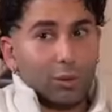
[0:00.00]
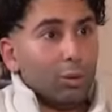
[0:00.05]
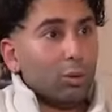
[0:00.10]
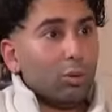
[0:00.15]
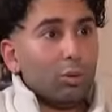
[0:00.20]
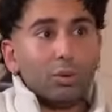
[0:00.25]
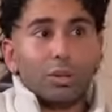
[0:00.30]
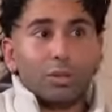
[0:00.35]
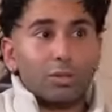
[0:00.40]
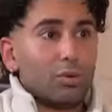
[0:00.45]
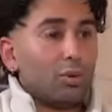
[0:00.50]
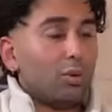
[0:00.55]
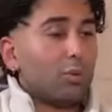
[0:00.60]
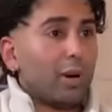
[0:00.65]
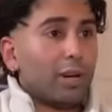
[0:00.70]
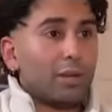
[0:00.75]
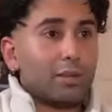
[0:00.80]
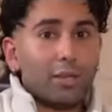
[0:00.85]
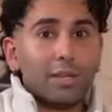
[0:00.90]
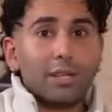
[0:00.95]
oh there's no
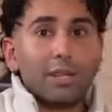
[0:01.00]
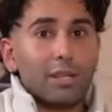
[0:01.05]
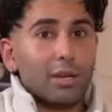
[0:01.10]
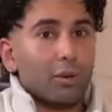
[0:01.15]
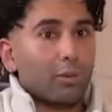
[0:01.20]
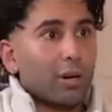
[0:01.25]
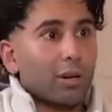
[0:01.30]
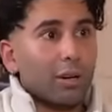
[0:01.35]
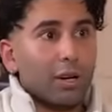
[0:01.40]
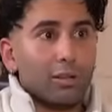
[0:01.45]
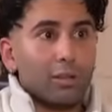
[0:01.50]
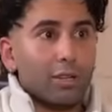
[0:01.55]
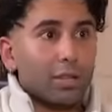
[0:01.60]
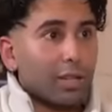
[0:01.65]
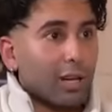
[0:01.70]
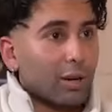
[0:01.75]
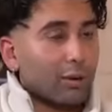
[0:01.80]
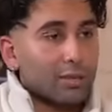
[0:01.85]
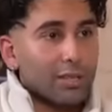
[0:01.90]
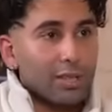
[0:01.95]
one thing there's like
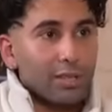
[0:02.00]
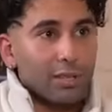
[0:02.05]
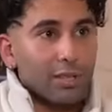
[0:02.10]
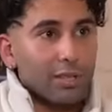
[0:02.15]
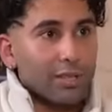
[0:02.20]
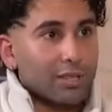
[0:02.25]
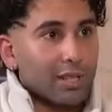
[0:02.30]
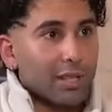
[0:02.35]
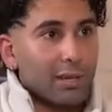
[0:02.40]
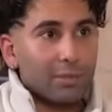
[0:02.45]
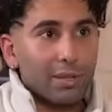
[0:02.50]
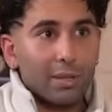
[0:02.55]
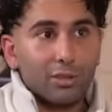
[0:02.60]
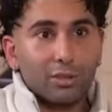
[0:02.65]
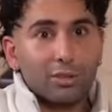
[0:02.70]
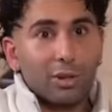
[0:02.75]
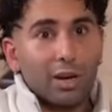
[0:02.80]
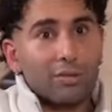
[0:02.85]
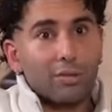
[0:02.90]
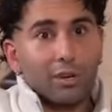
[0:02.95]
100000 things that i'm
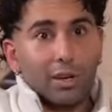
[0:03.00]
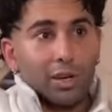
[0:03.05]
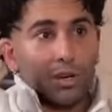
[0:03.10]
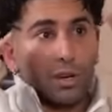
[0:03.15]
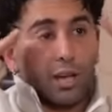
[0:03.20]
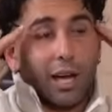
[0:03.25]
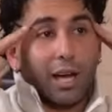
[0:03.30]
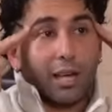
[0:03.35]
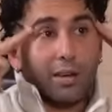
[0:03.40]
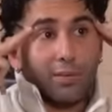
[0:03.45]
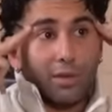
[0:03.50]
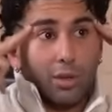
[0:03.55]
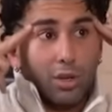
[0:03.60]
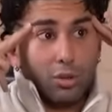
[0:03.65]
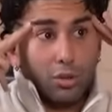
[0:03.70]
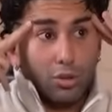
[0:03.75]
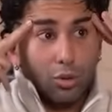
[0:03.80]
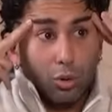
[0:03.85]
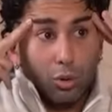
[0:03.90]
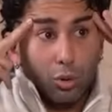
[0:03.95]
yet to have i
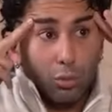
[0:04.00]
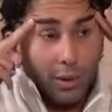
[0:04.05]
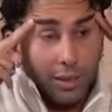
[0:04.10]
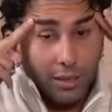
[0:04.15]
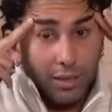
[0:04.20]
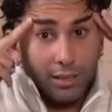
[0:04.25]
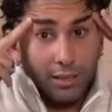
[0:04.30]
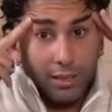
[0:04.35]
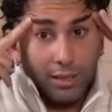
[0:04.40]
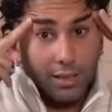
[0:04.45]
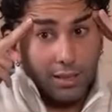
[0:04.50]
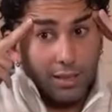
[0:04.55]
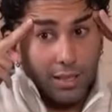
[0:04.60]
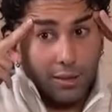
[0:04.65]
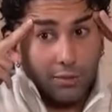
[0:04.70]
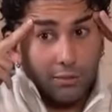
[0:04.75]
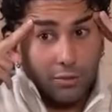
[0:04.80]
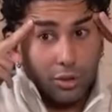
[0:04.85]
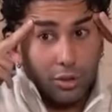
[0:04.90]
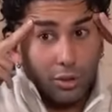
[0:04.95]
have too many things
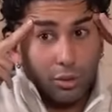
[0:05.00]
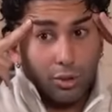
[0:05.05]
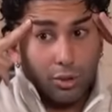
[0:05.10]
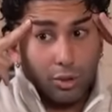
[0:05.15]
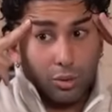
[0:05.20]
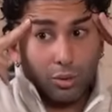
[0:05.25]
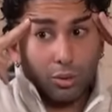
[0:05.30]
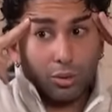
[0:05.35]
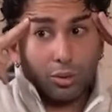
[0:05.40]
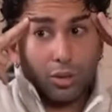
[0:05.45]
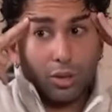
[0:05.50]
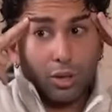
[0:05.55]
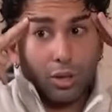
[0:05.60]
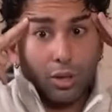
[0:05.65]
left to do so